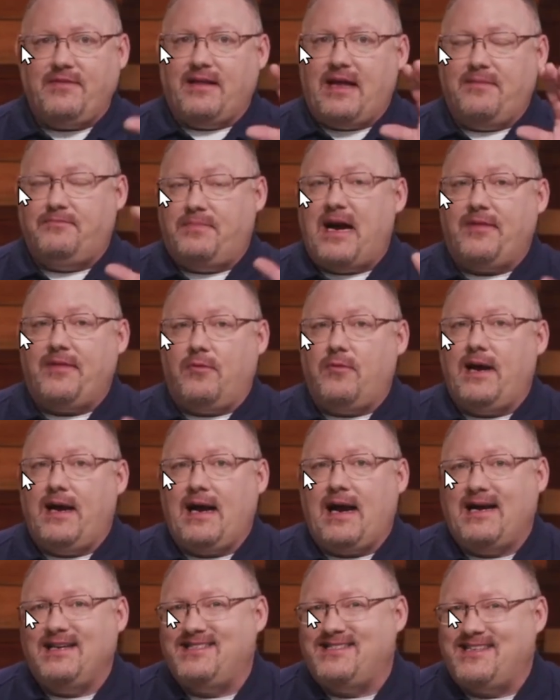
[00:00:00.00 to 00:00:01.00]
And by the way,
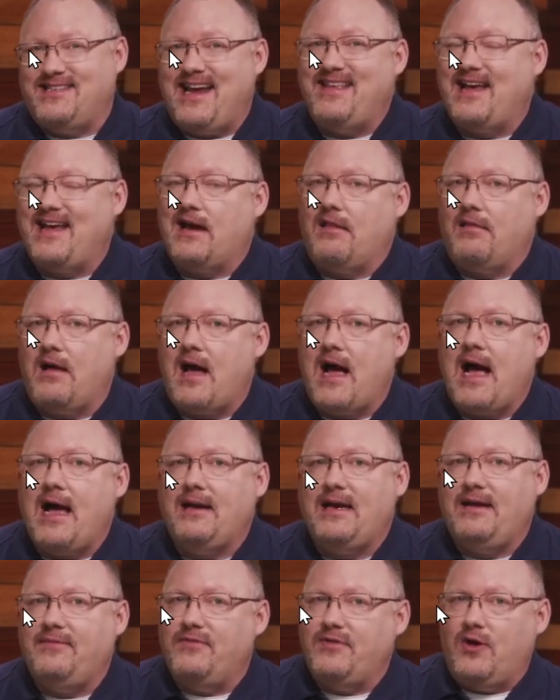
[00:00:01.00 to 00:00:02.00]
I say that a
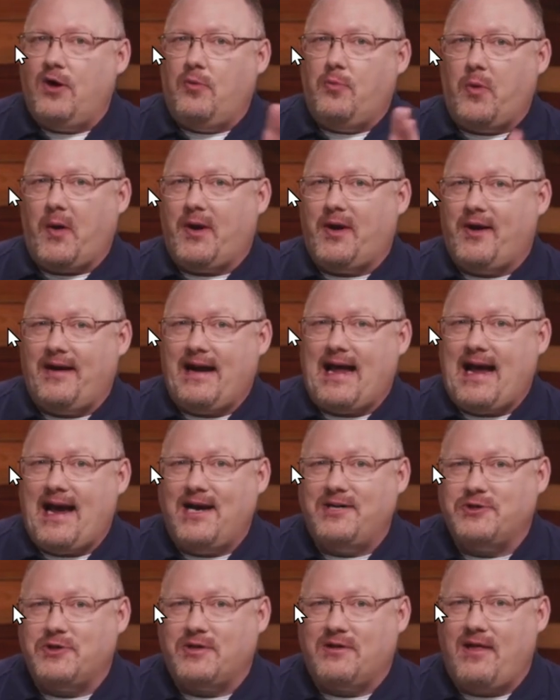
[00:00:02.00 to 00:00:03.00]
lot, even though we're in an
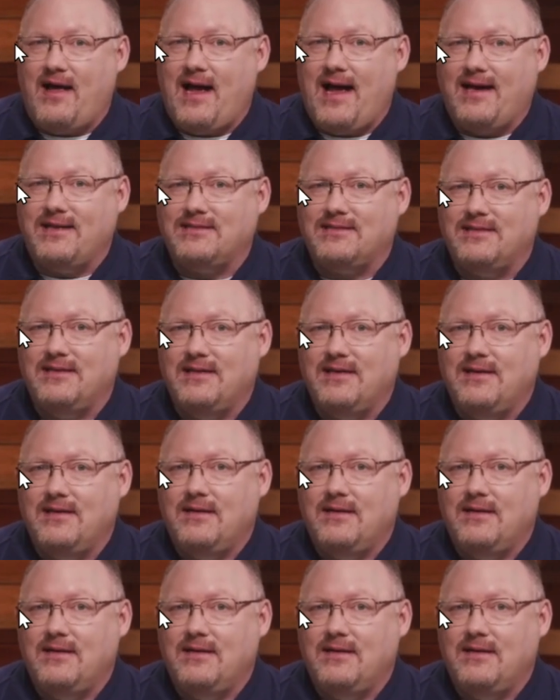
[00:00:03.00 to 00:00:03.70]
Azure class,